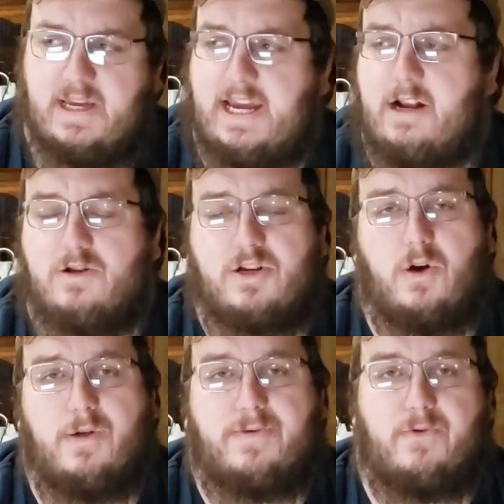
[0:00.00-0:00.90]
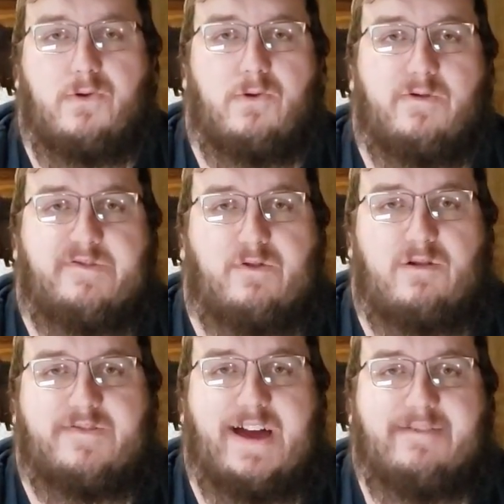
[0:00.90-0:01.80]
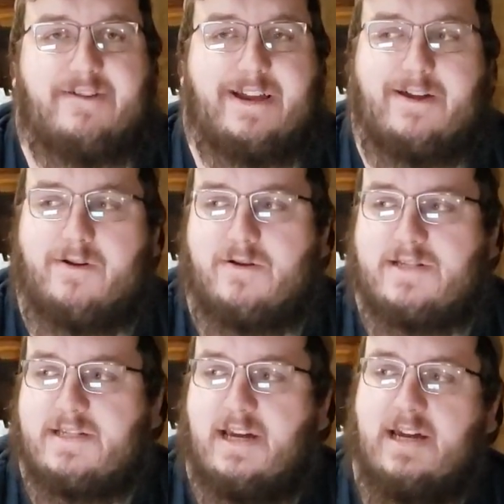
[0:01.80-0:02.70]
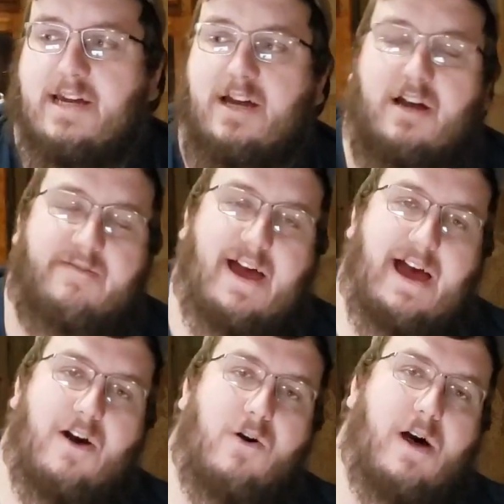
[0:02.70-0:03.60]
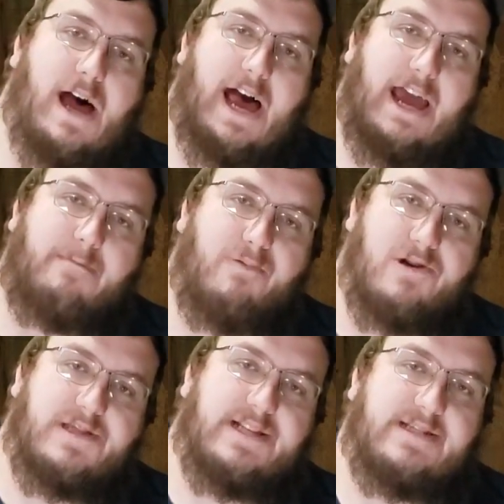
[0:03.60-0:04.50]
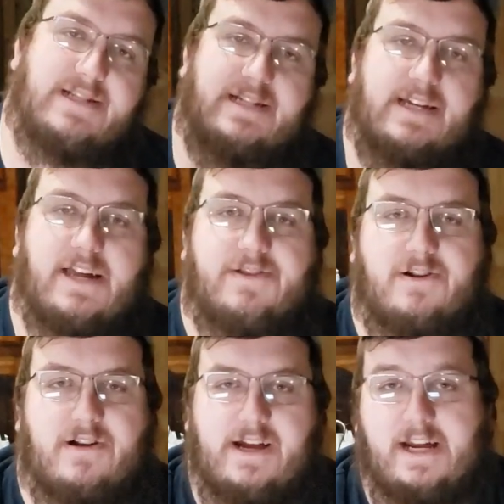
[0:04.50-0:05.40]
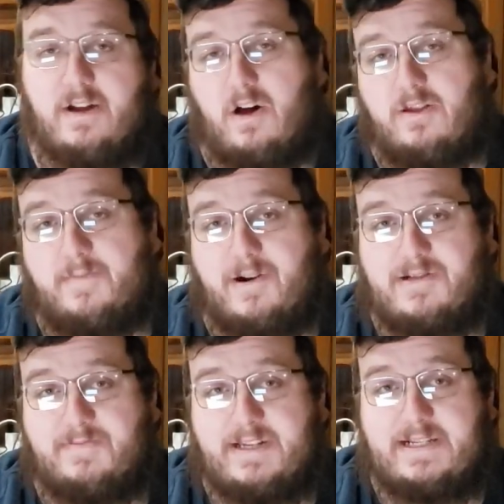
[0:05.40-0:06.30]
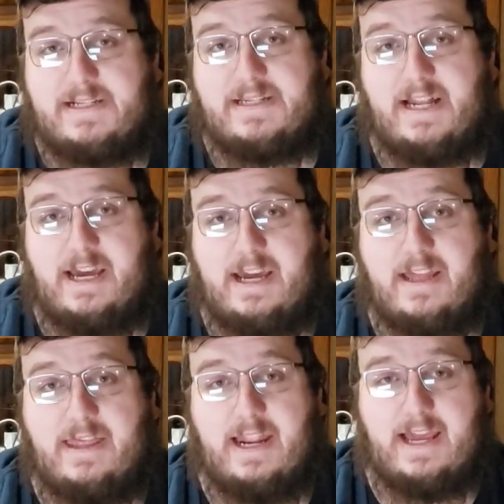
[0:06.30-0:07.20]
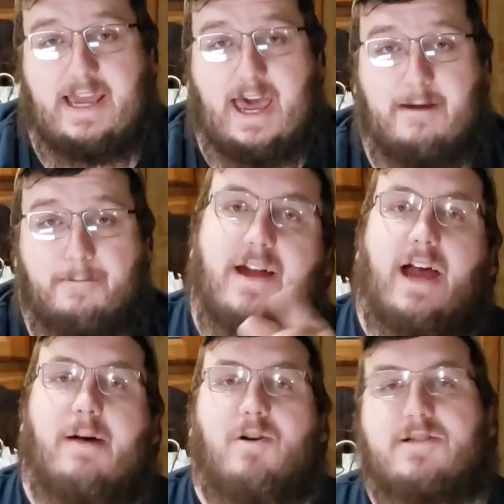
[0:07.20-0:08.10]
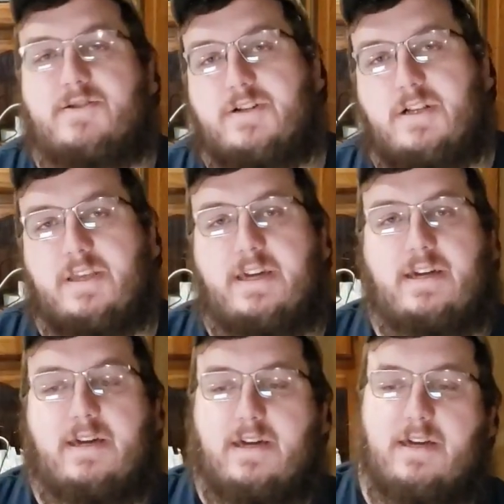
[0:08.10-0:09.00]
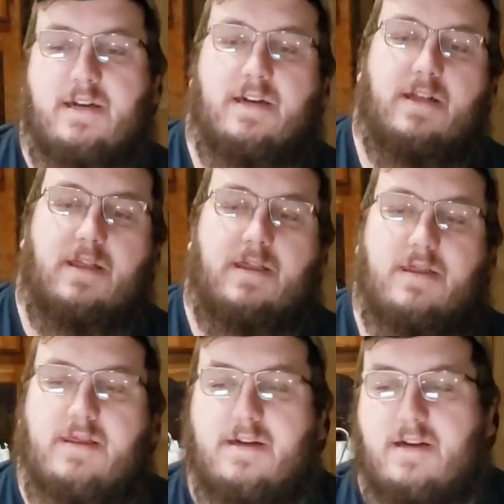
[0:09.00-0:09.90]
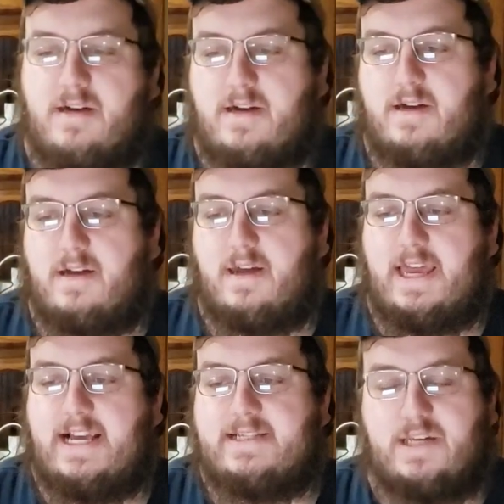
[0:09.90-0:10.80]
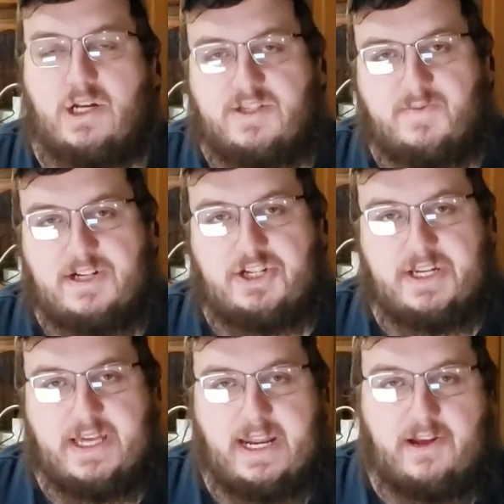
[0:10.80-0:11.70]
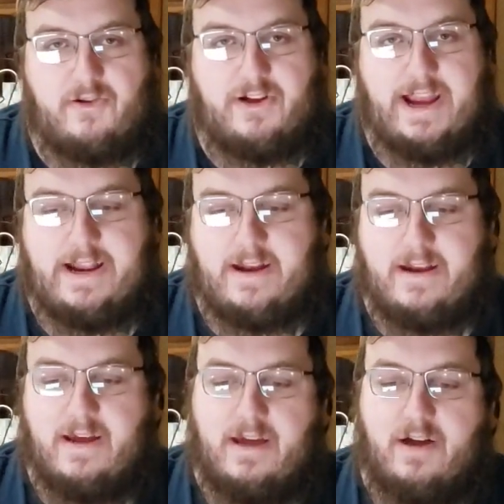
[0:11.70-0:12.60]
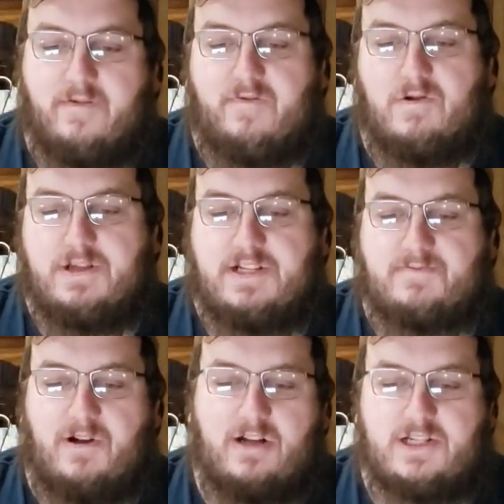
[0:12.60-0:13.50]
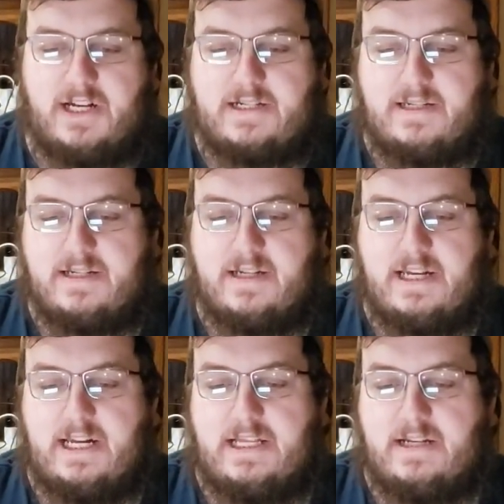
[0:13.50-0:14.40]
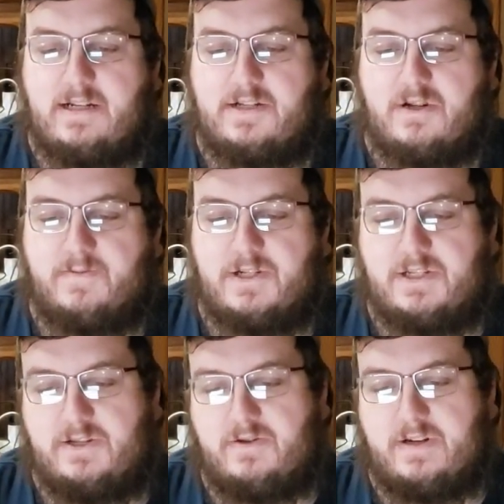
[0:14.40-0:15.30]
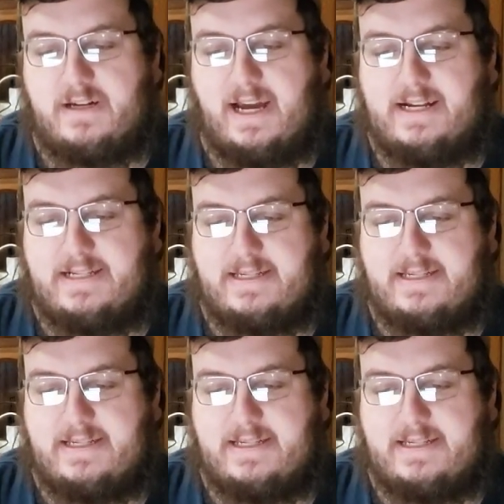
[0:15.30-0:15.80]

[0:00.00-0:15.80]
It'll go through four or five videos of how I put this thing together and all the parts and pieces that I that I got. I'm also gonna link the Excel spreadsheet that I created for this project in the description so you can kind of